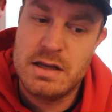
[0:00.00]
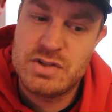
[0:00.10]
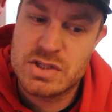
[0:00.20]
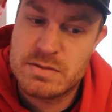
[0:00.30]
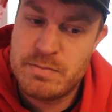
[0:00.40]

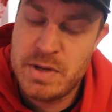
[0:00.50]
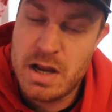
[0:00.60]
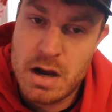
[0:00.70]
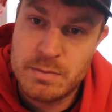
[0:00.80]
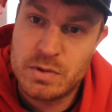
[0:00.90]
Just be
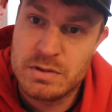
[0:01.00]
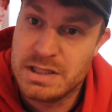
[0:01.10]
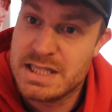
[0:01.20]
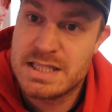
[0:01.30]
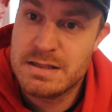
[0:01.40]
humble
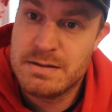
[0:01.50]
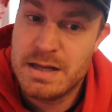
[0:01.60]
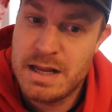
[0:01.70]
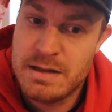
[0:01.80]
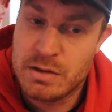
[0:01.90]
and
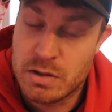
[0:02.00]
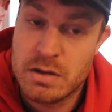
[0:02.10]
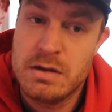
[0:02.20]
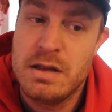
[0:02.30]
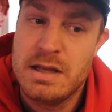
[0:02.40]
listen and
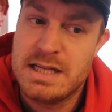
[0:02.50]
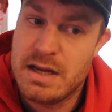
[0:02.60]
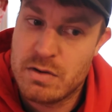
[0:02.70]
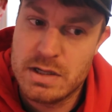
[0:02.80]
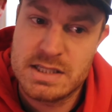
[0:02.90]
learn.
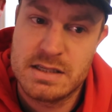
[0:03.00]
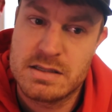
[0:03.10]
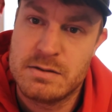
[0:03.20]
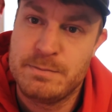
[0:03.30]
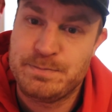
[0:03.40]
Take
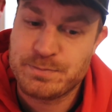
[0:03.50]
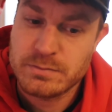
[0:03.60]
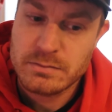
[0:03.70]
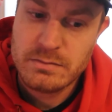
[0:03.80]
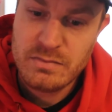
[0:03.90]
criticism,
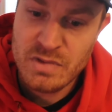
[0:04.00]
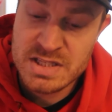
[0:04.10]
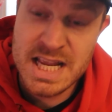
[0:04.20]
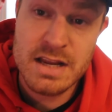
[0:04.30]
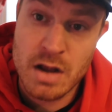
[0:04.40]

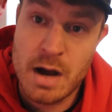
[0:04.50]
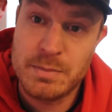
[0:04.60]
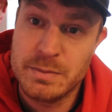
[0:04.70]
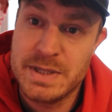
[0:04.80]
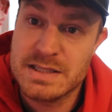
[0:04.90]
take
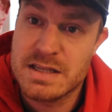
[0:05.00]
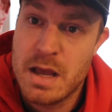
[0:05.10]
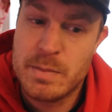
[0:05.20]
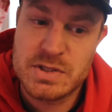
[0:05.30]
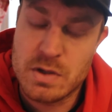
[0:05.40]
compliments,
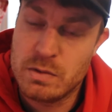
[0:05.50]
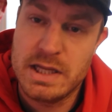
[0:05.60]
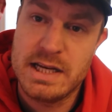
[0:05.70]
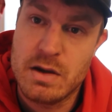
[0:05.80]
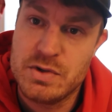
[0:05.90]
but don't
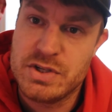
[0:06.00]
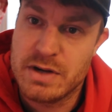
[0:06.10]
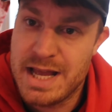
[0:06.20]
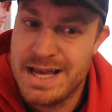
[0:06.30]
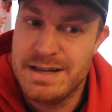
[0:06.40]
let it go to
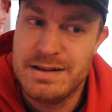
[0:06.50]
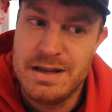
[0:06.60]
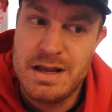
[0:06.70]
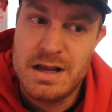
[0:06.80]
your head.